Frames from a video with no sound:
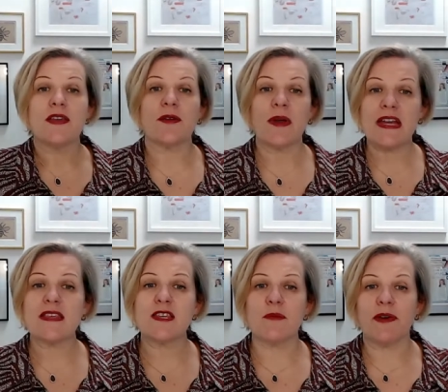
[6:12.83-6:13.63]
in
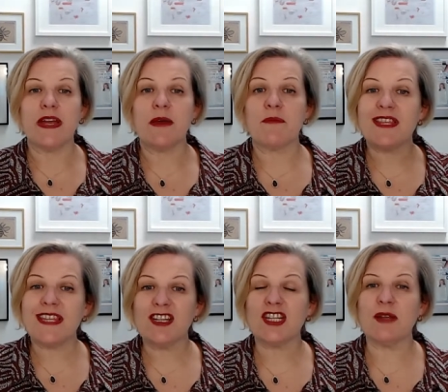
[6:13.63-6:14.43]
summary,
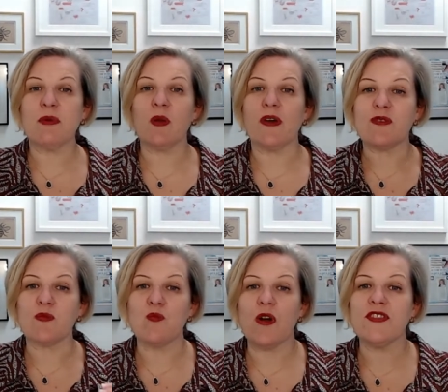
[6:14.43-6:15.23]
potential employers
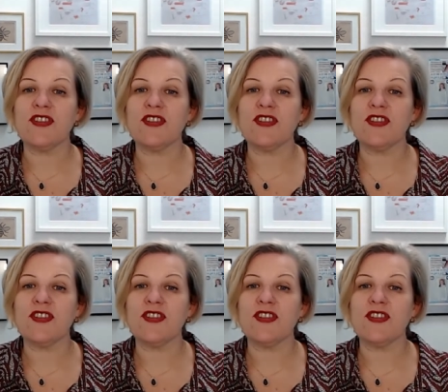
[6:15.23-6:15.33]
want